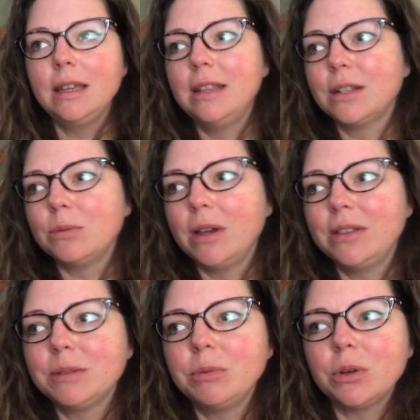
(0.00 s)
And that's why
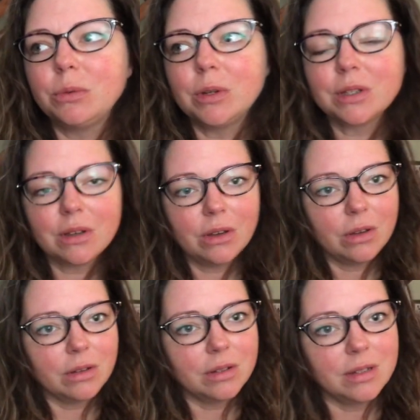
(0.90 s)
this book was
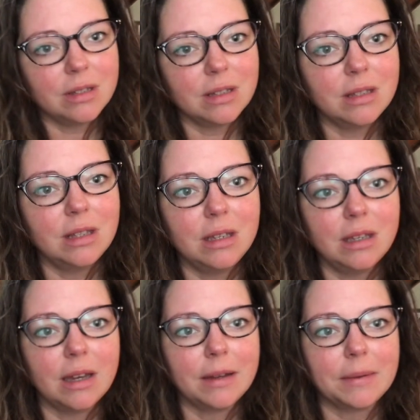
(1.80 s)
called
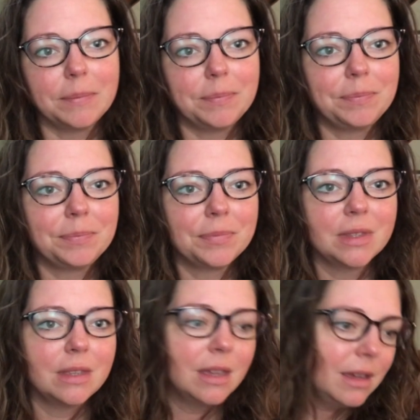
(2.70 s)

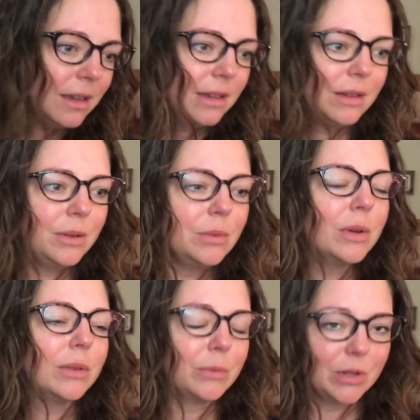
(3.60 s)
well,